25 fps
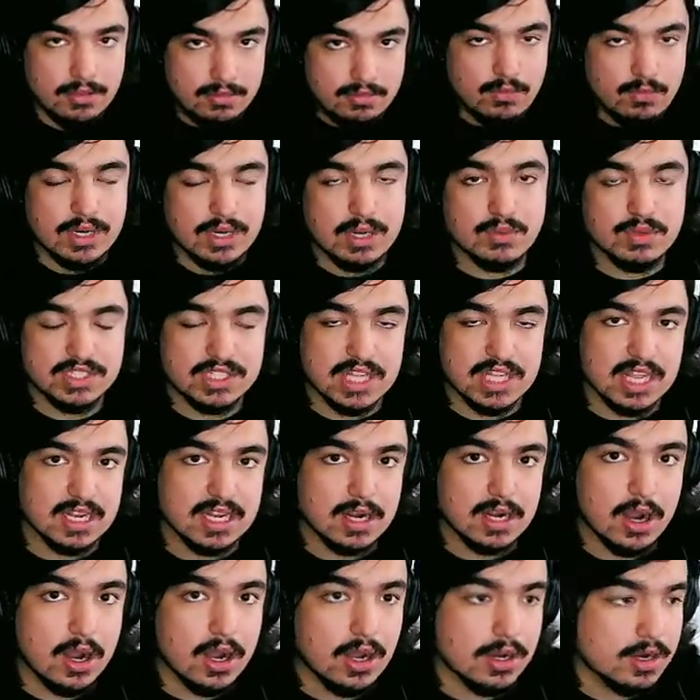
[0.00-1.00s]
when he was
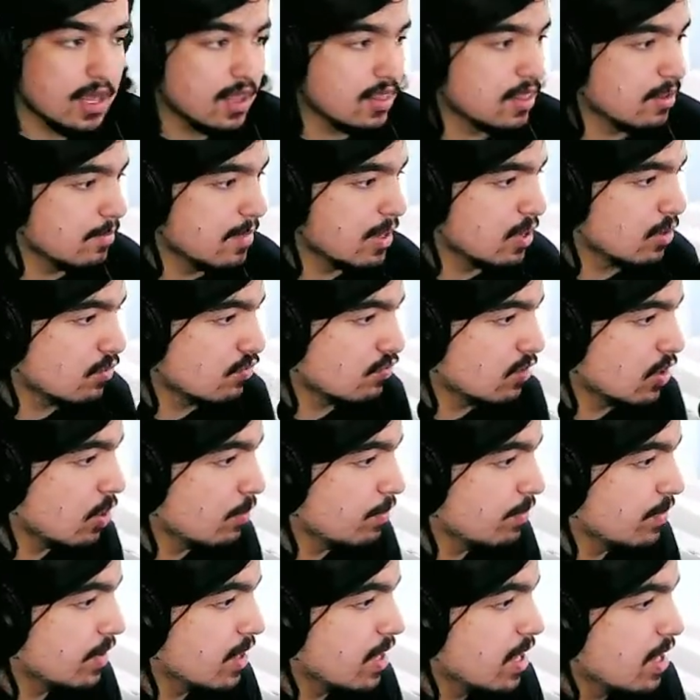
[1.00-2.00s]
standing on the middle
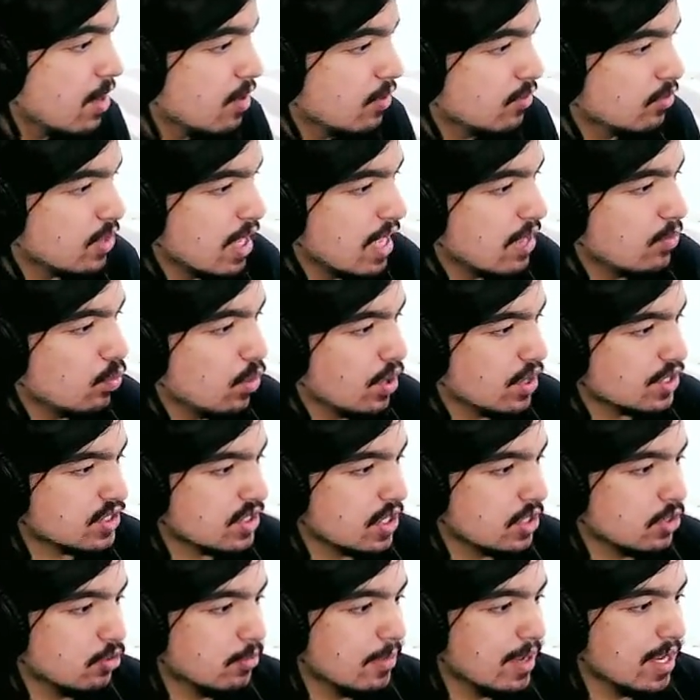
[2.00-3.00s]
rope. Then works
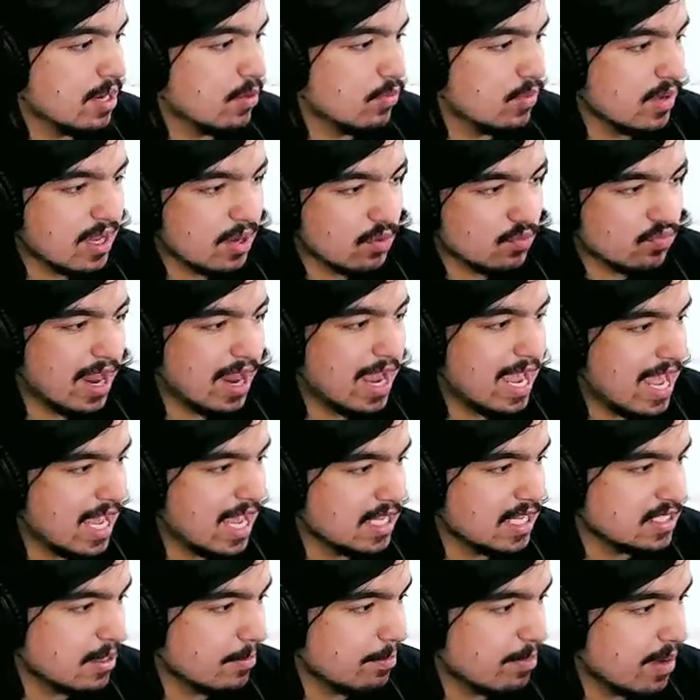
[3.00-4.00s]
on Omega. We get a right
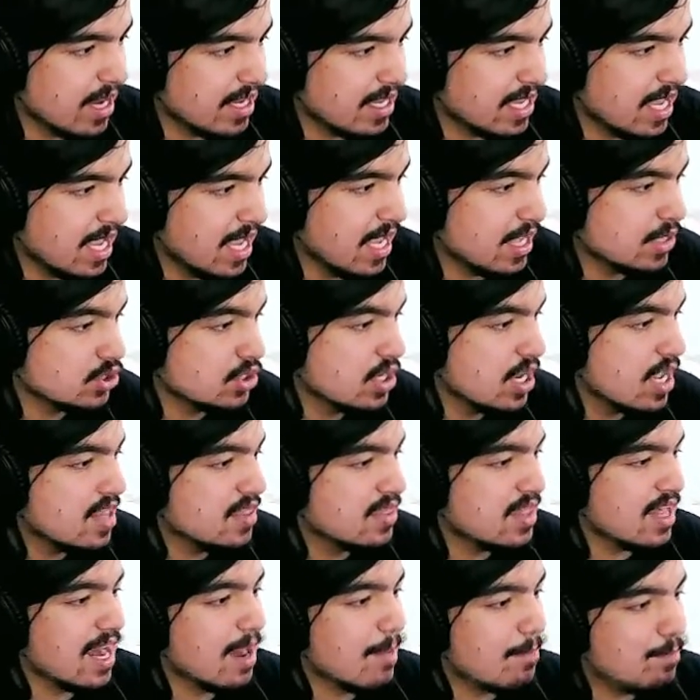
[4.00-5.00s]
hand by Cage.
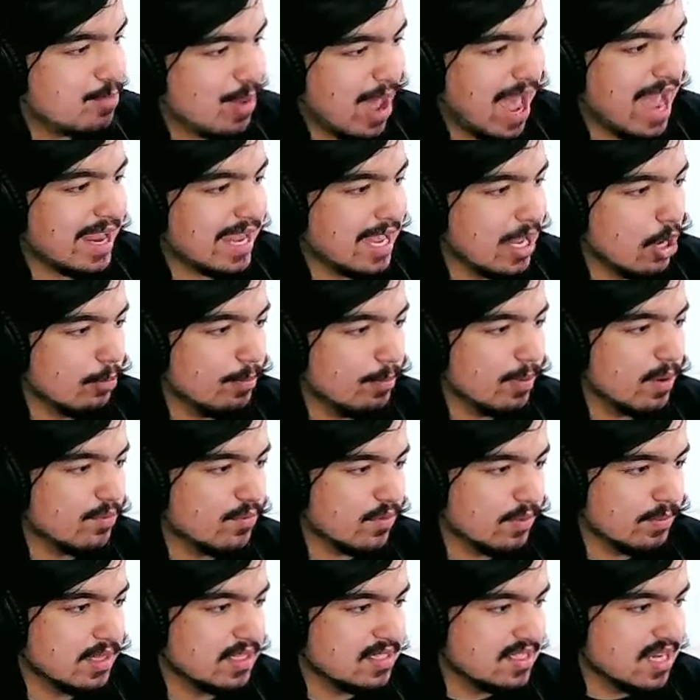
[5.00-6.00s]
Then a back elbow
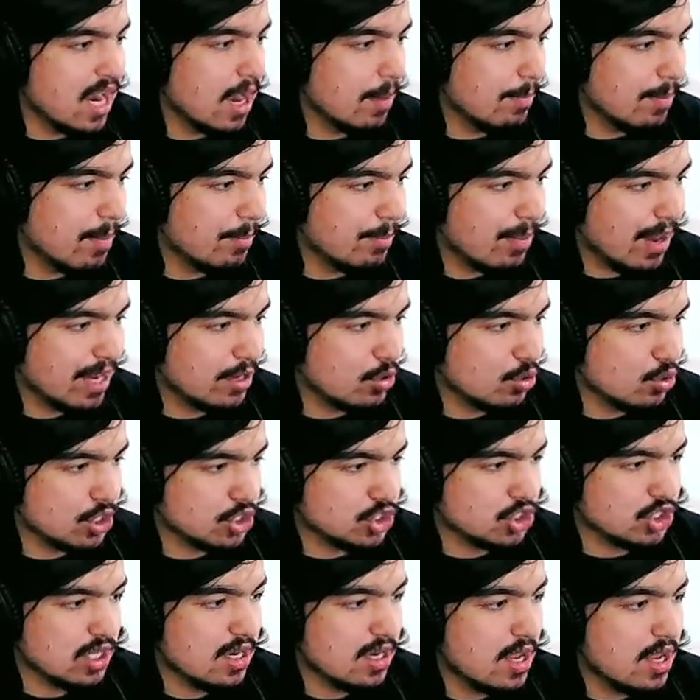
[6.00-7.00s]
from the top by
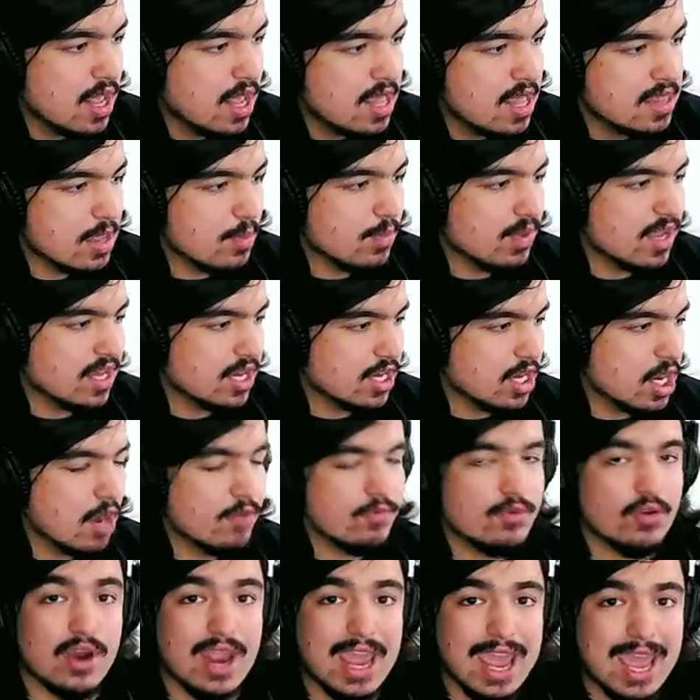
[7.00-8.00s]
Christian. Then we get a
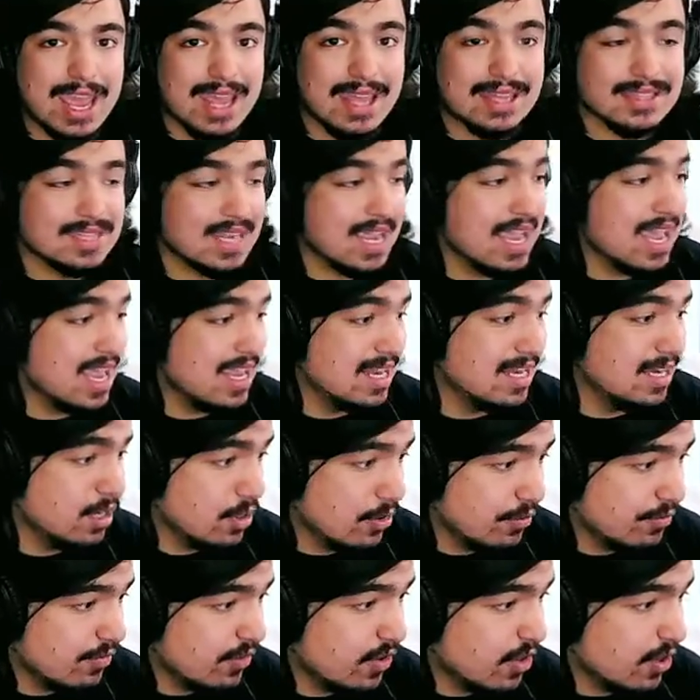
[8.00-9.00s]
cover and a
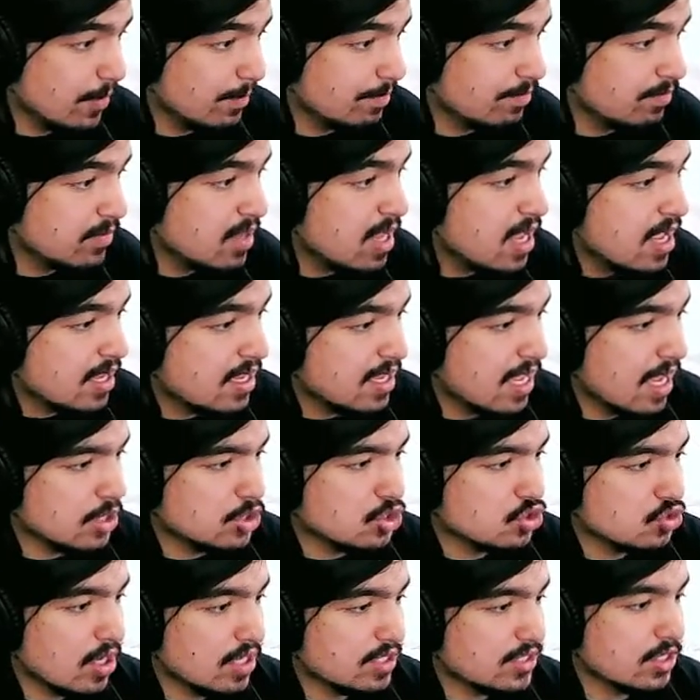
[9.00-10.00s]
near fall. Cage
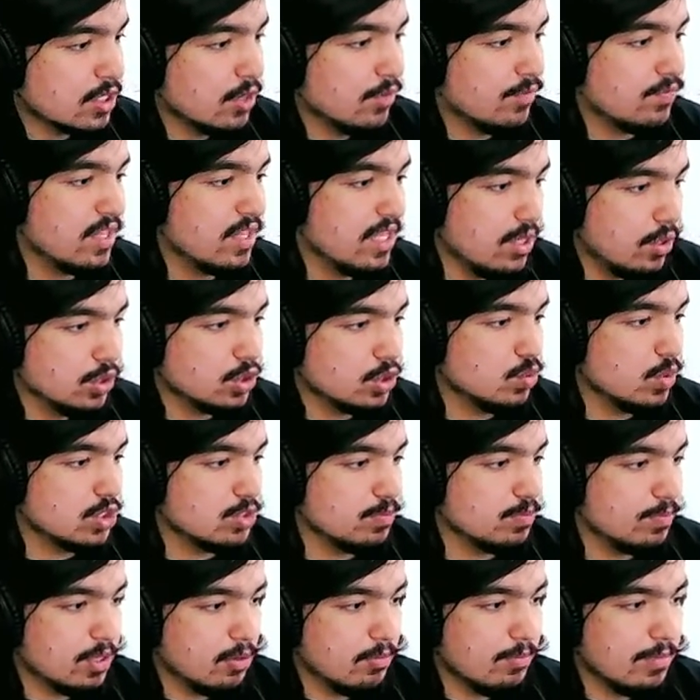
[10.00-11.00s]
tries to go for the kill
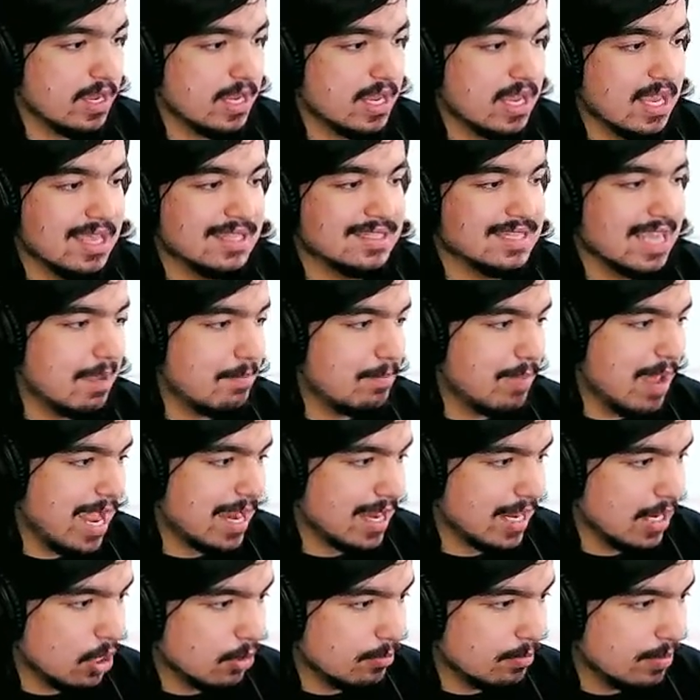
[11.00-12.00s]
switch, but Omega hits a
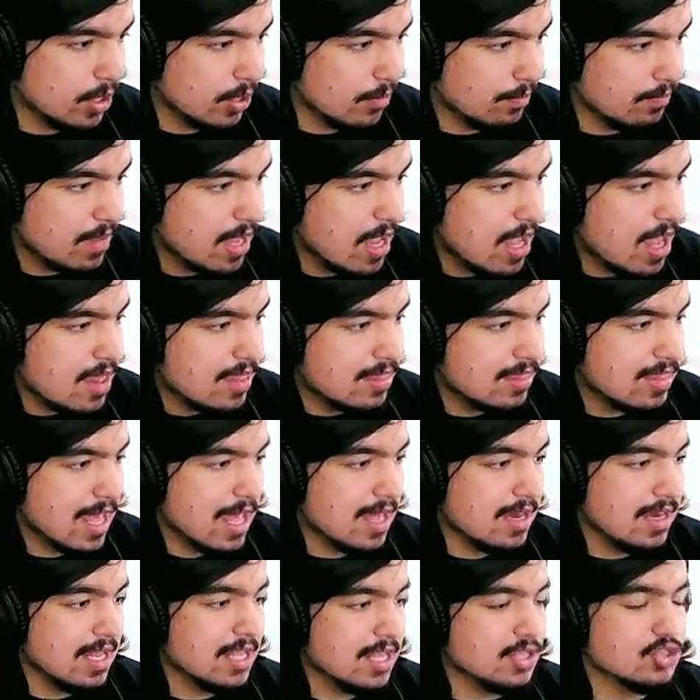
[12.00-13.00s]
back elbow.
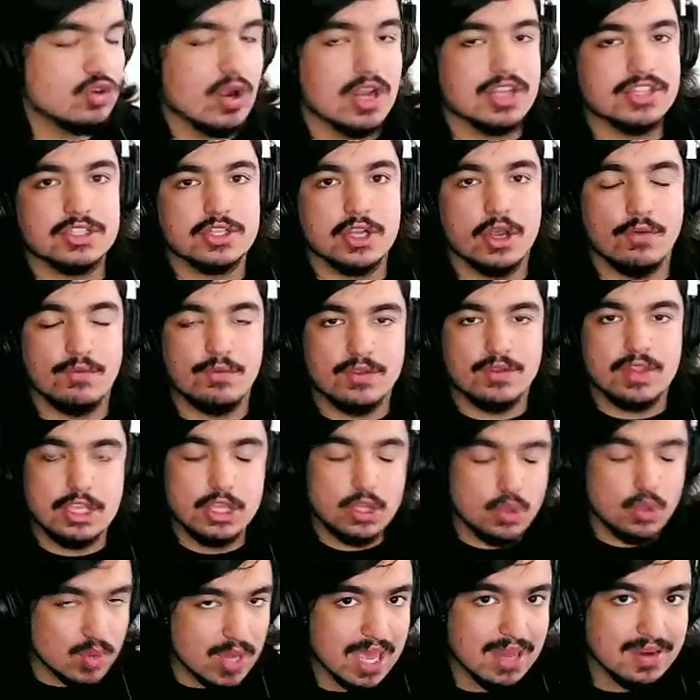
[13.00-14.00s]
Then he tries to go for the
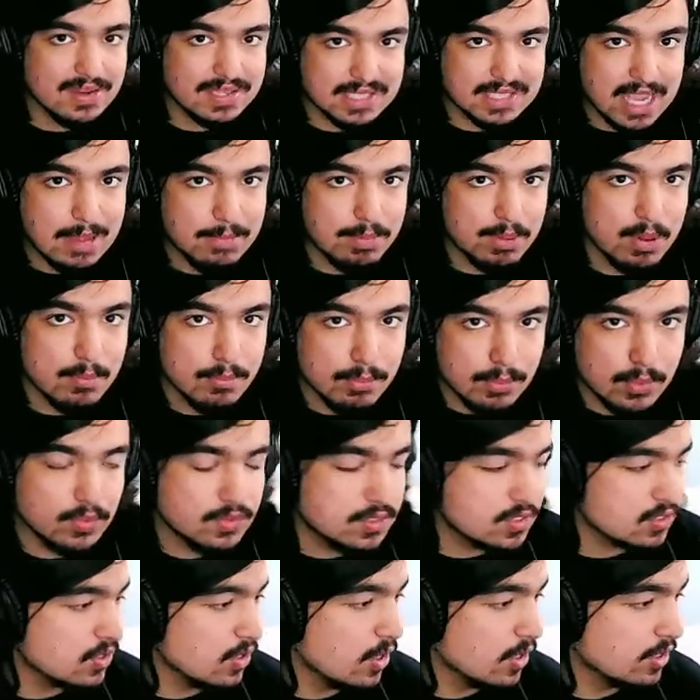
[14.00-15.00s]
You Can't Escape
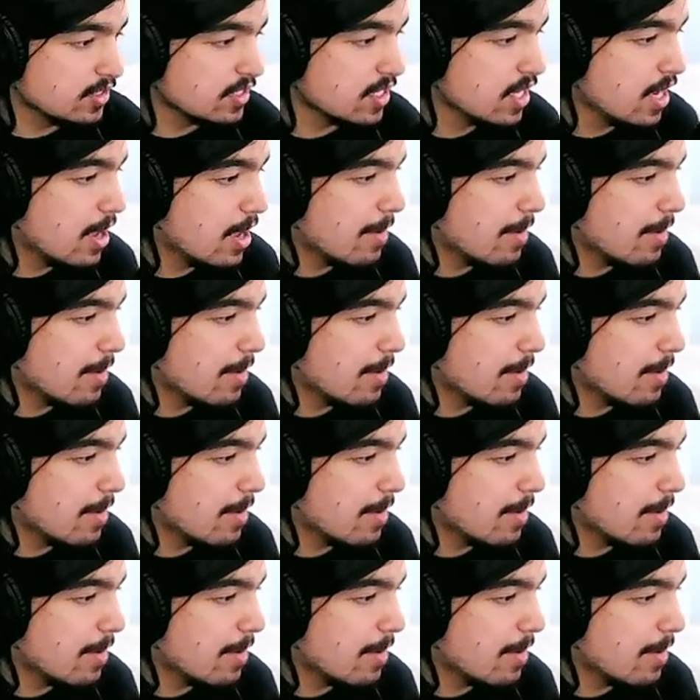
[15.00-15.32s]
moonsault,